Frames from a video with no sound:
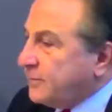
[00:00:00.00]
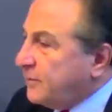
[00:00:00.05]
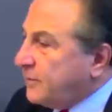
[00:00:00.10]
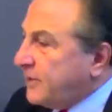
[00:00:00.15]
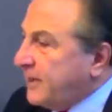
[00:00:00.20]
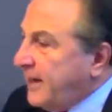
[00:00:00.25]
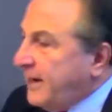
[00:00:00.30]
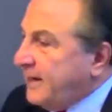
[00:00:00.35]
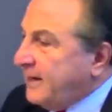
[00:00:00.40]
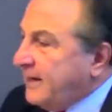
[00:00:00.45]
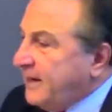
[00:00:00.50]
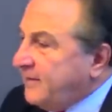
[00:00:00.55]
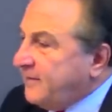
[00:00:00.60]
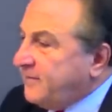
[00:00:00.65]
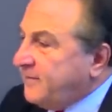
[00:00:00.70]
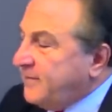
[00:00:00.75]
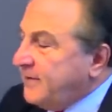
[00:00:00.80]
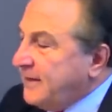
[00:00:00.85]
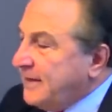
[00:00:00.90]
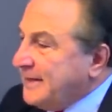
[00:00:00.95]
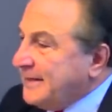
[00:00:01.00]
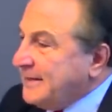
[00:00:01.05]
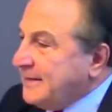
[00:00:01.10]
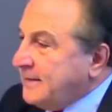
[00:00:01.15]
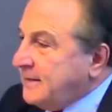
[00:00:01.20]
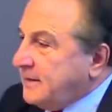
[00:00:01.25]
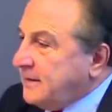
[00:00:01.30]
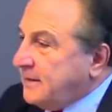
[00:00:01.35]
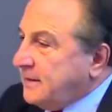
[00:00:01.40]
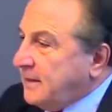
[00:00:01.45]
You can't have
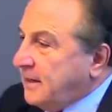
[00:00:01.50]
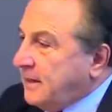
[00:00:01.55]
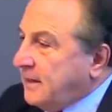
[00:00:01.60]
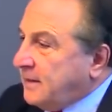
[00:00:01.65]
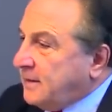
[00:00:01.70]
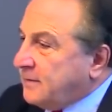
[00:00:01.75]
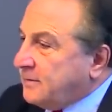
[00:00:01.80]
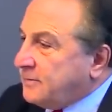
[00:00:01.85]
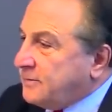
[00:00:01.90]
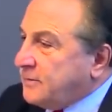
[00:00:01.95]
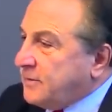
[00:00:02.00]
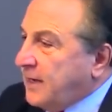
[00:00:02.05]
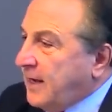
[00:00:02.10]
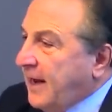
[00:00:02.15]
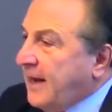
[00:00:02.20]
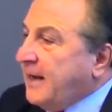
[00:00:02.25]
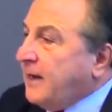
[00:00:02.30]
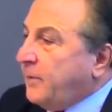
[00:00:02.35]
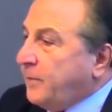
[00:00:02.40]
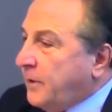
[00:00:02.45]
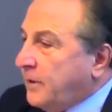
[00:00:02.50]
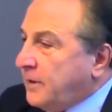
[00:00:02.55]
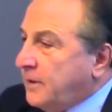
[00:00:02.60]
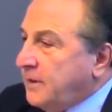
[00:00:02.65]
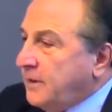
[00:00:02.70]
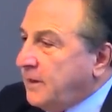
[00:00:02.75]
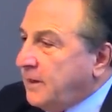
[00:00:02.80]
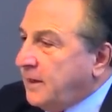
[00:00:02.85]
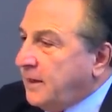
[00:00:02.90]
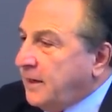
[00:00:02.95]
uh,
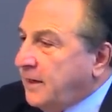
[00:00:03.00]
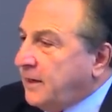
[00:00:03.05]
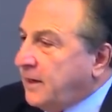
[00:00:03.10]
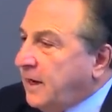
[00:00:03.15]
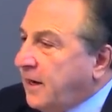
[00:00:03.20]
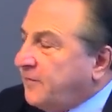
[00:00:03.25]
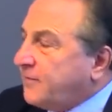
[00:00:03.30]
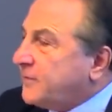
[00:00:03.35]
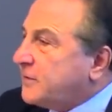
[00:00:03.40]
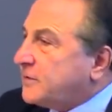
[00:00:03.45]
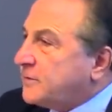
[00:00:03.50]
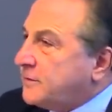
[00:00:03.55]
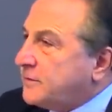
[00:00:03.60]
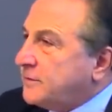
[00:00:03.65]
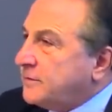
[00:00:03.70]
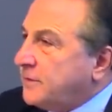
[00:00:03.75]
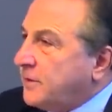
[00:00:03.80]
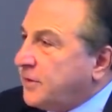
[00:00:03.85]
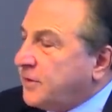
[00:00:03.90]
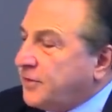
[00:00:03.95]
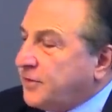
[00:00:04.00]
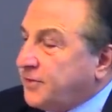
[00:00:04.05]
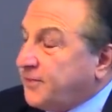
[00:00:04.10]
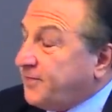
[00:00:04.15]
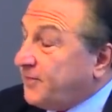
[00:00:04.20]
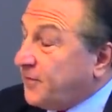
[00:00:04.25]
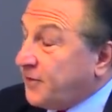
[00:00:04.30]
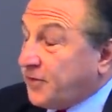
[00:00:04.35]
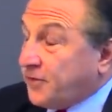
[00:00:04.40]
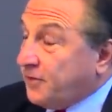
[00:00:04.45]
anyone in office
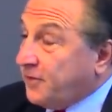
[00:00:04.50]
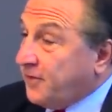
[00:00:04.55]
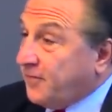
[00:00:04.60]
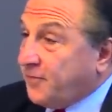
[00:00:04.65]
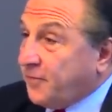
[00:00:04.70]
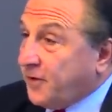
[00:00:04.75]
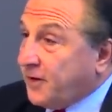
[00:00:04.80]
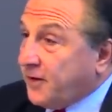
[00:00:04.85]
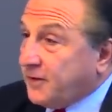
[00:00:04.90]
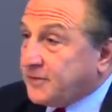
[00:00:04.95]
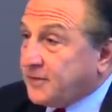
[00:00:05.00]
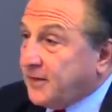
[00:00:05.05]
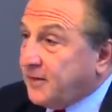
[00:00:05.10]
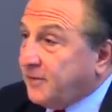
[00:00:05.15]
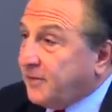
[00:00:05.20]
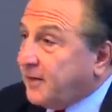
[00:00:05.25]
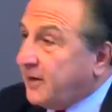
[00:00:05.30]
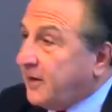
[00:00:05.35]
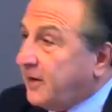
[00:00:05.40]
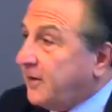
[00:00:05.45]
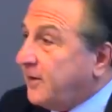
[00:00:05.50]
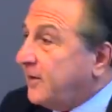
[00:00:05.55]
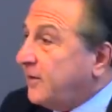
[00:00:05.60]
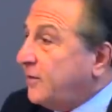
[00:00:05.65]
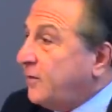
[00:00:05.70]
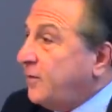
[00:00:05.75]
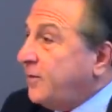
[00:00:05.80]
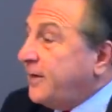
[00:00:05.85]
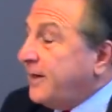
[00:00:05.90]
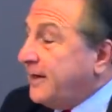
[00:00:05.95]
for 34 years. I don't care
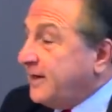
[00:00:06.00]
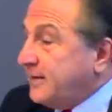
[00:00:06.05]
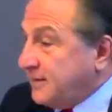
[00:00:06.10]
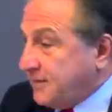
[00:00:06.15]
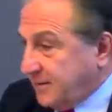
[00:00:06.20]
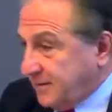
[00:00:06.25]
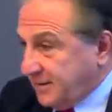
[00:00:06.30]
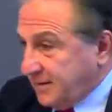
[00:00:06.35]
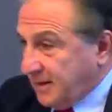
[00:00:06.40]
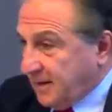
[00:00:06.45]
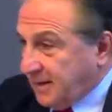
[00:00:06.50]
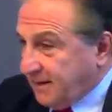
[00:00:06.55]
who he is.